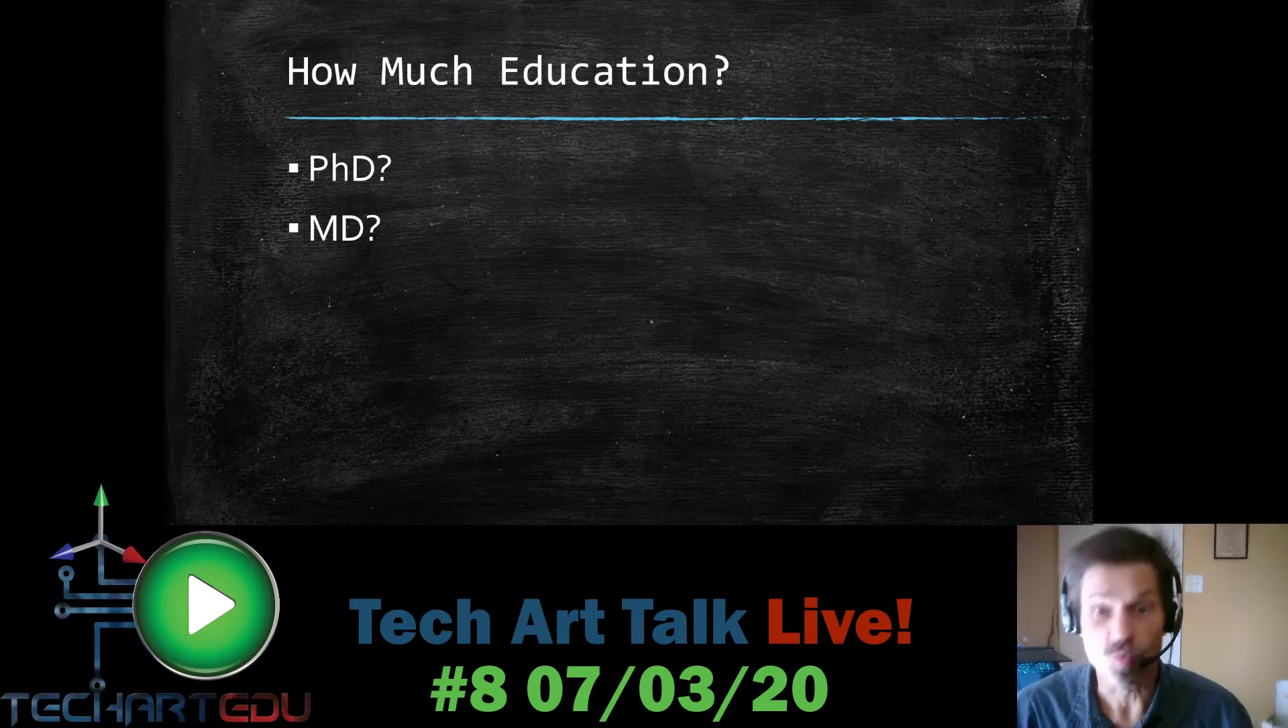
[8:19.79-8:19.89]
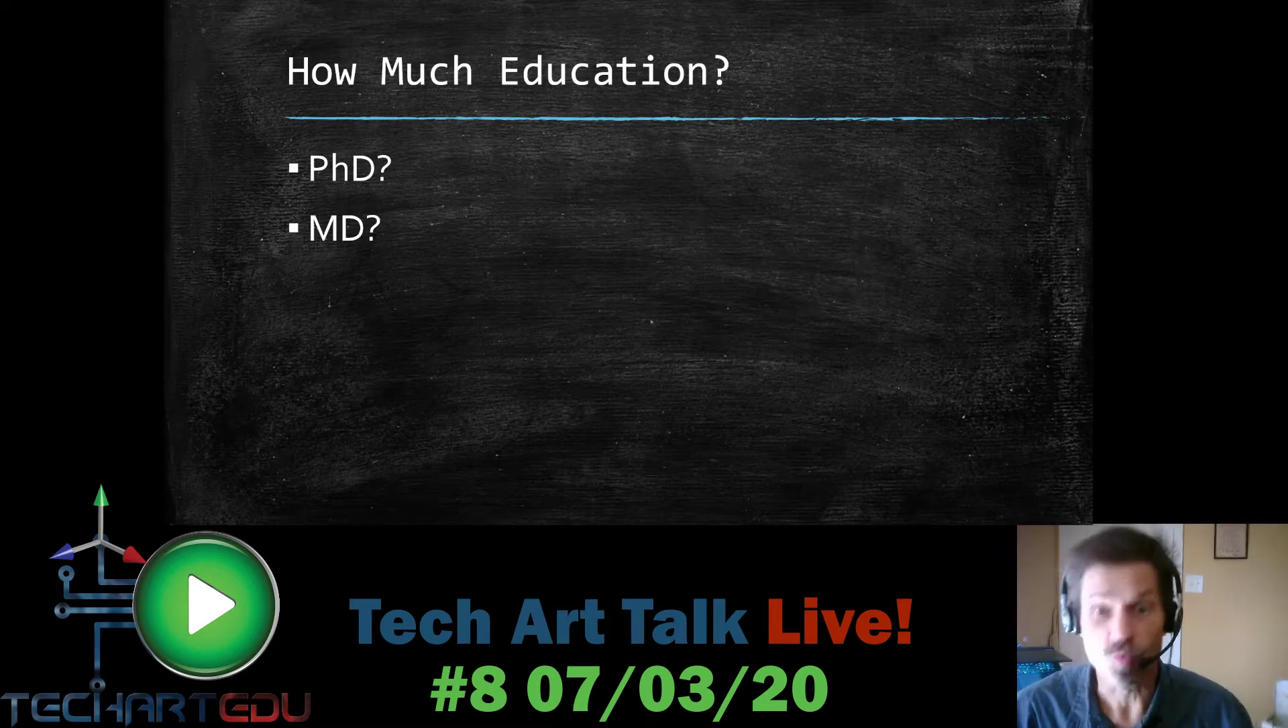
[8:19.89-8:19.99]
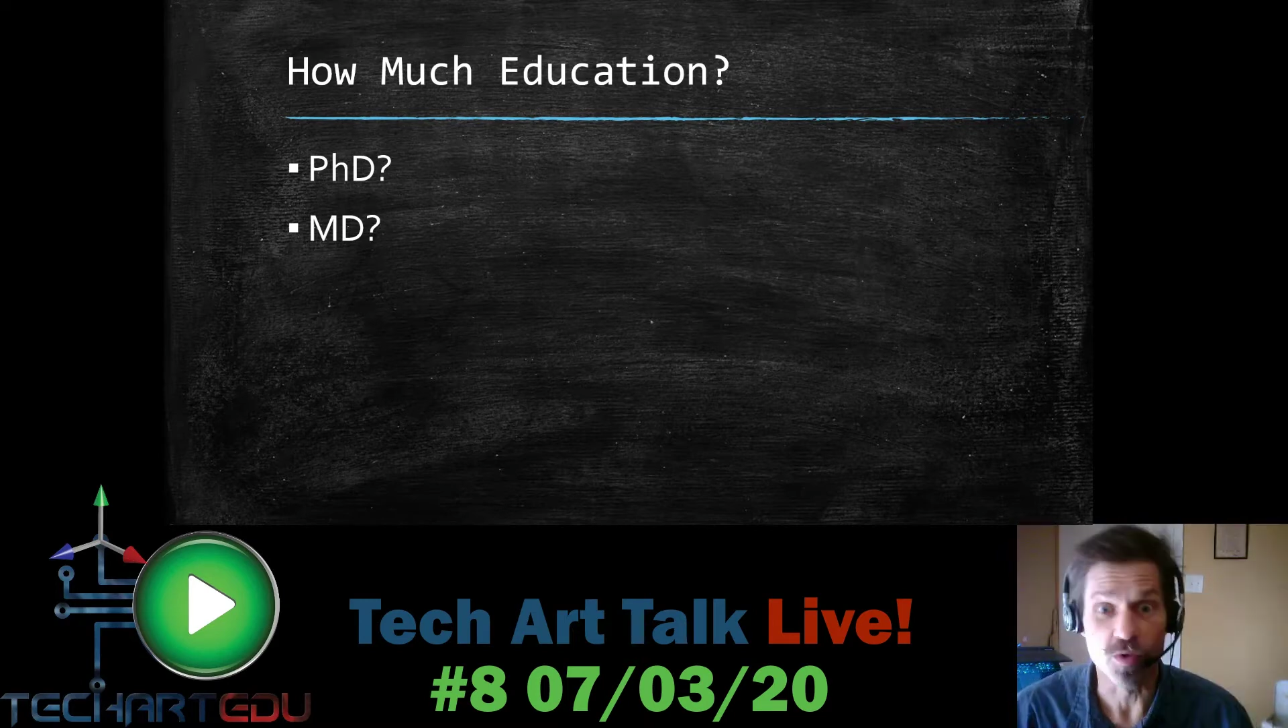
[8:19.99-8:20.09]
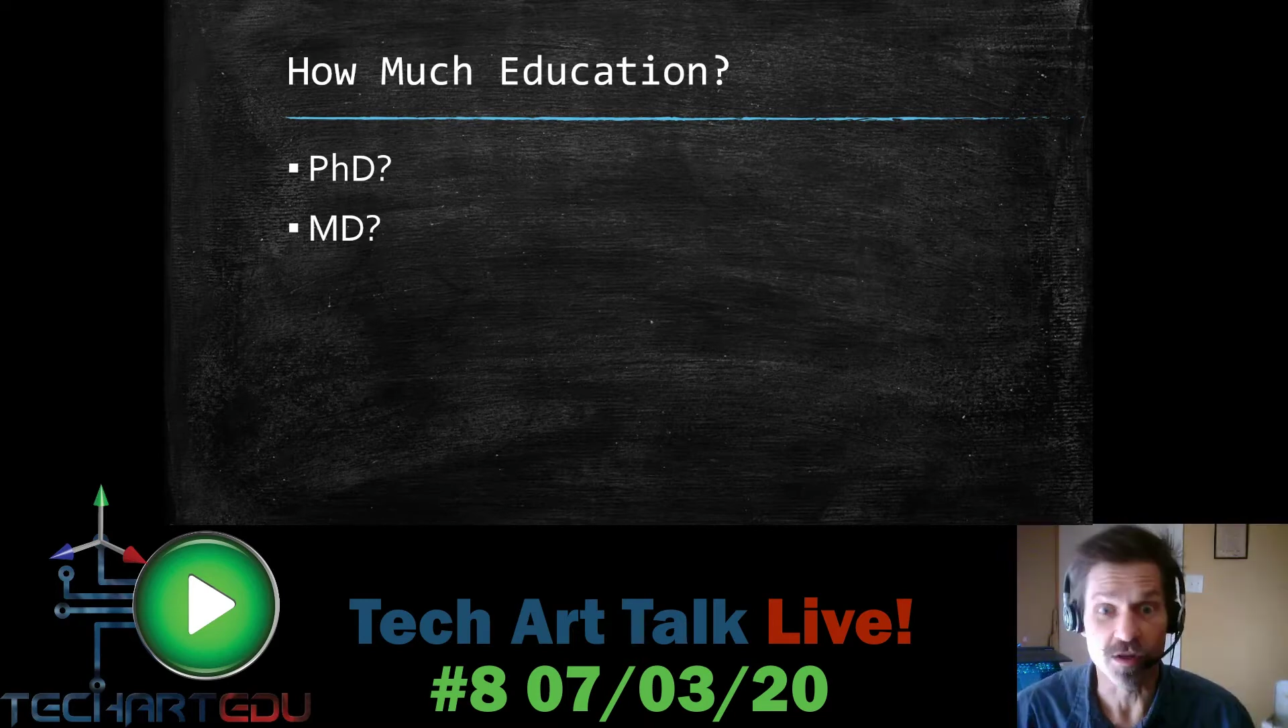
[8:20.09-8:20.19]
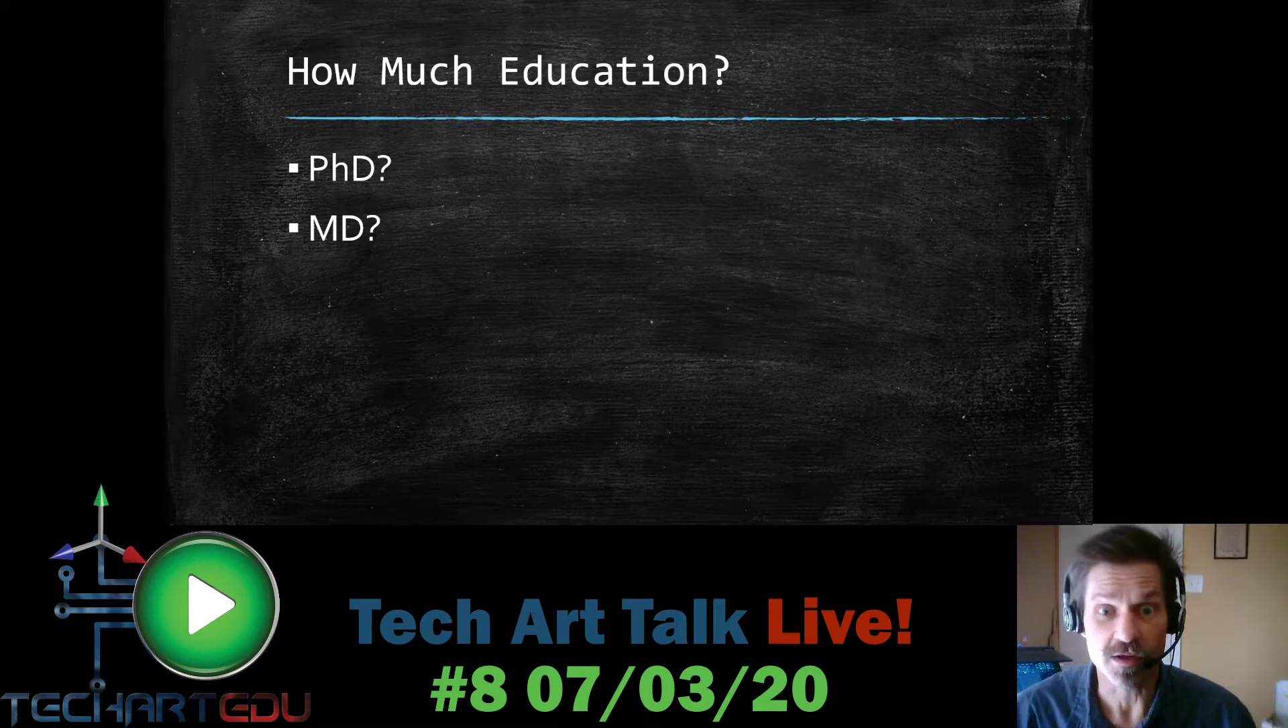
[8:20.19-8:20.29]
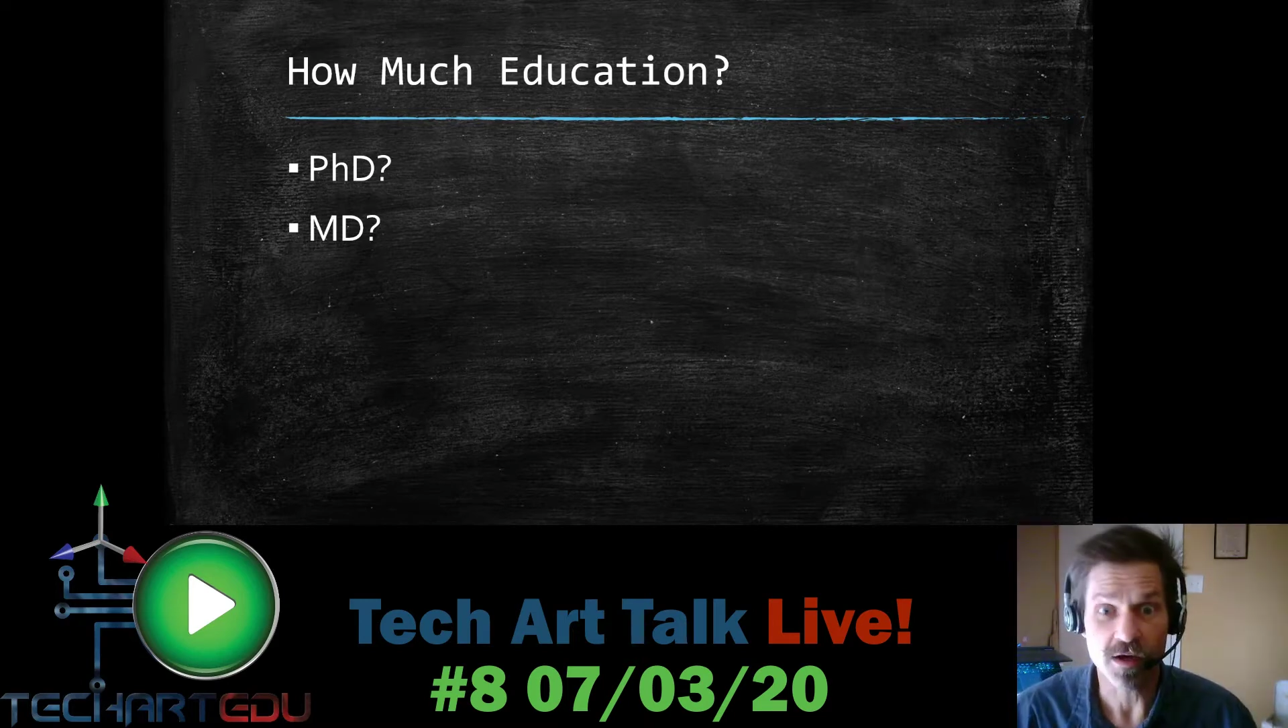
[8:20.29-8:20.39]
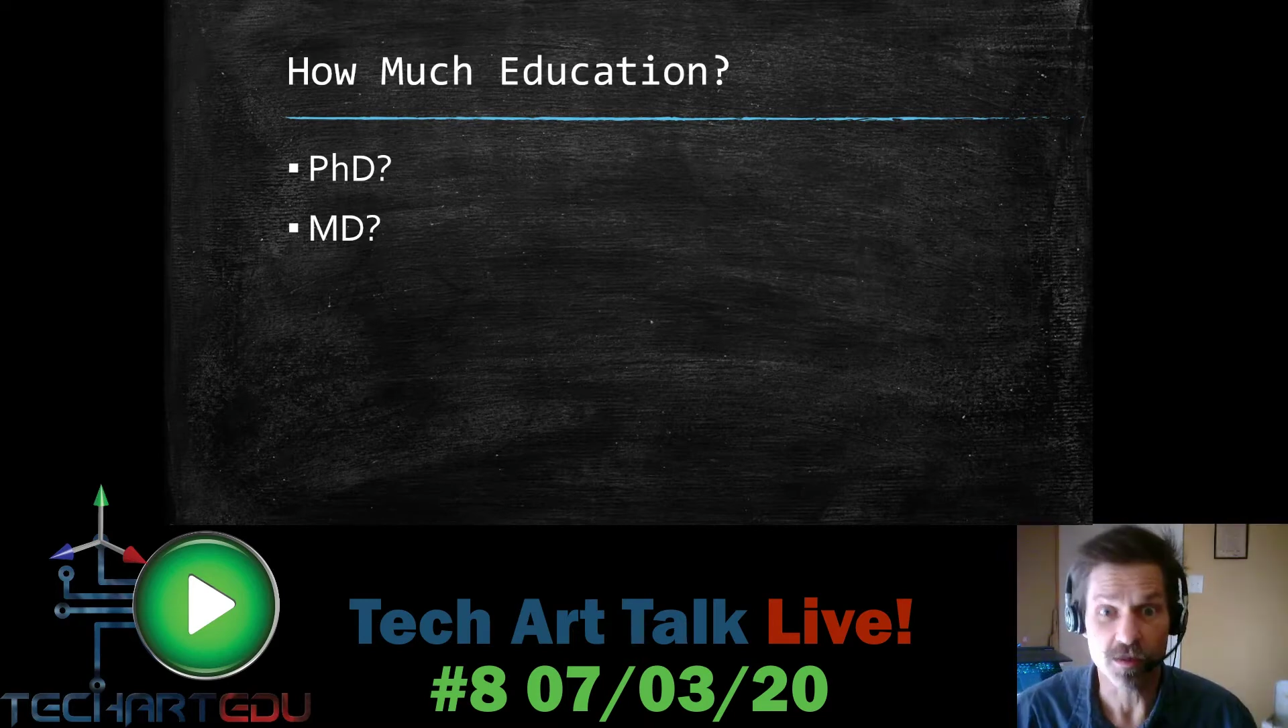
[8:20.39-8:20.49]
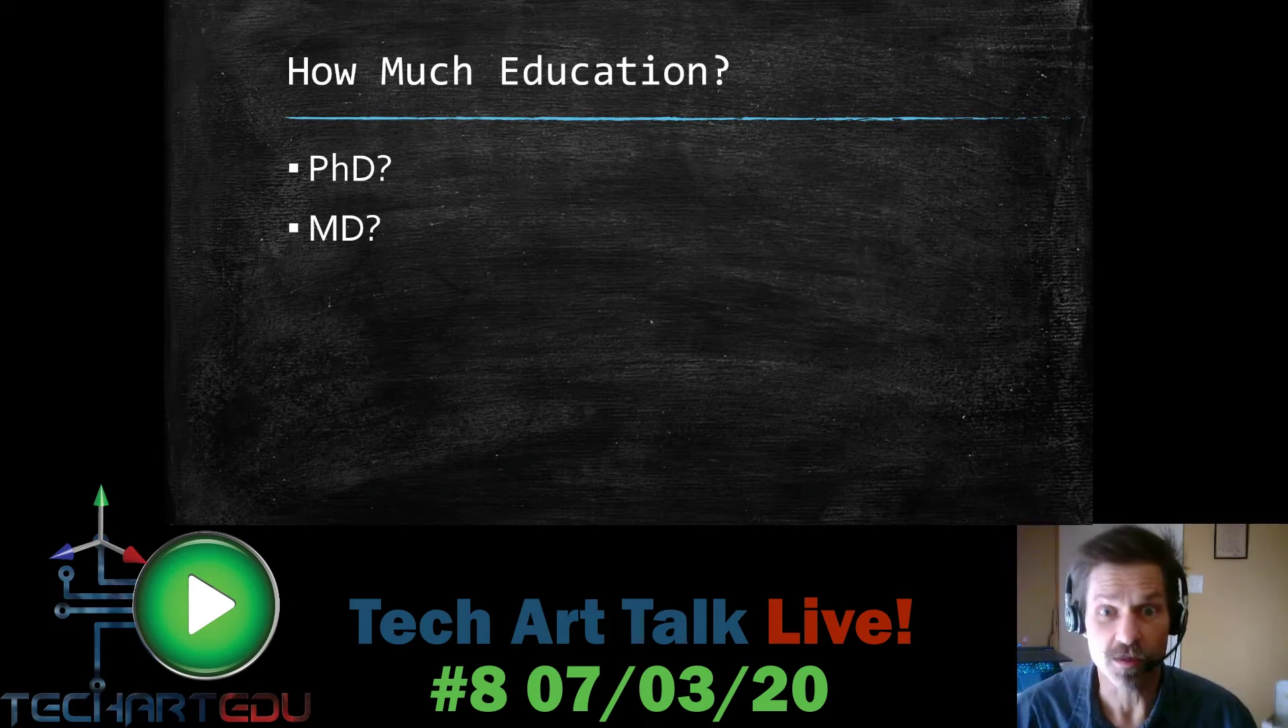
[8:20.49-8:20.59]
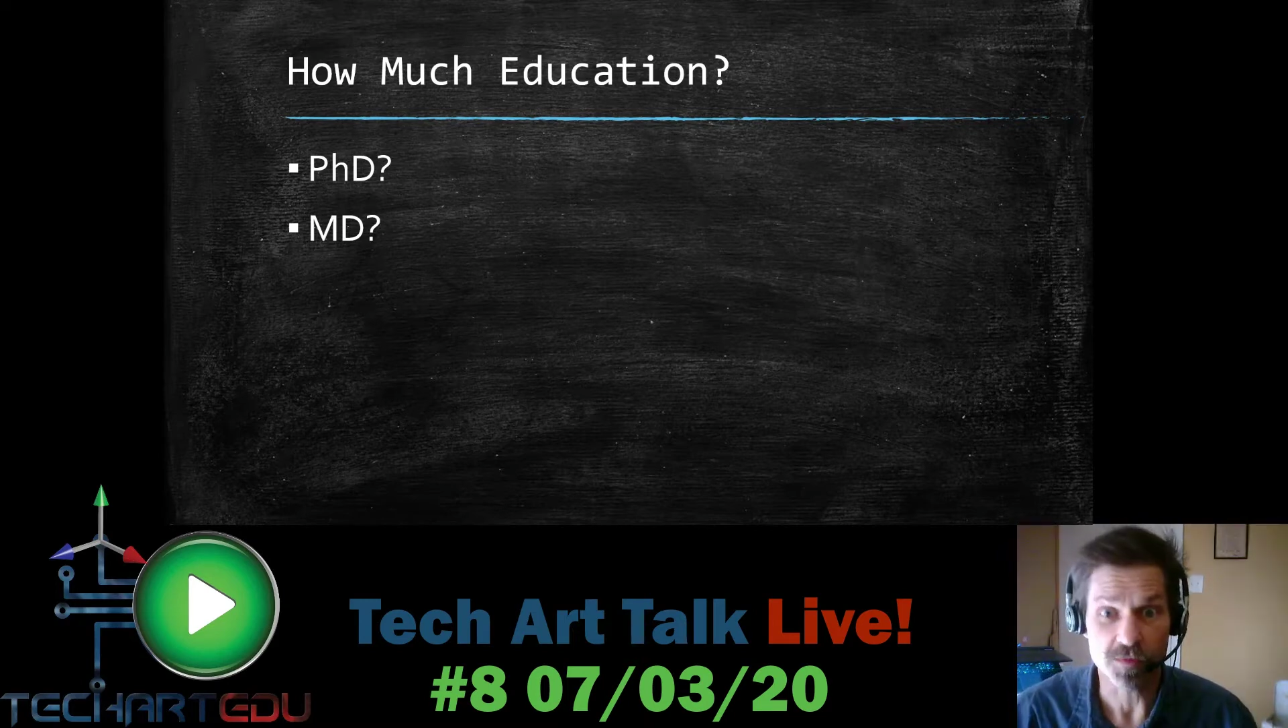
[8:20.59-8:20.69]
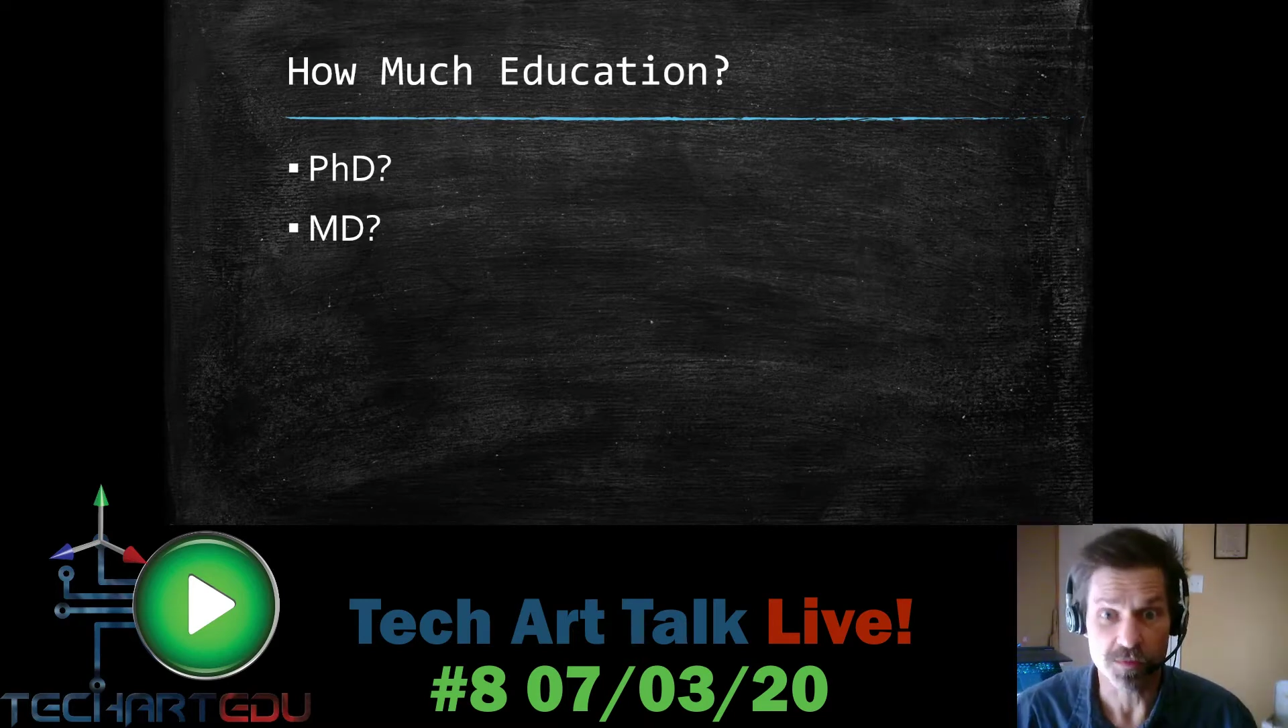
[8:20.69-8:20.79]
really
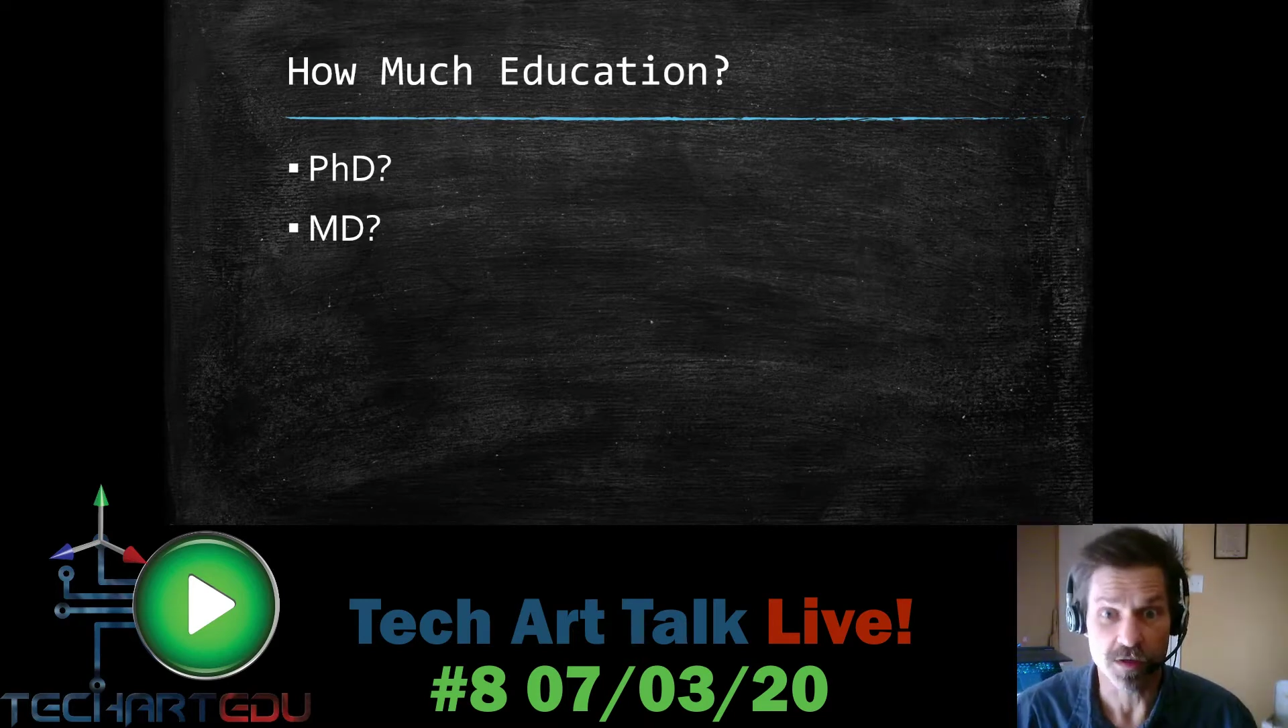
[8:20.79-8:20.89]
helped him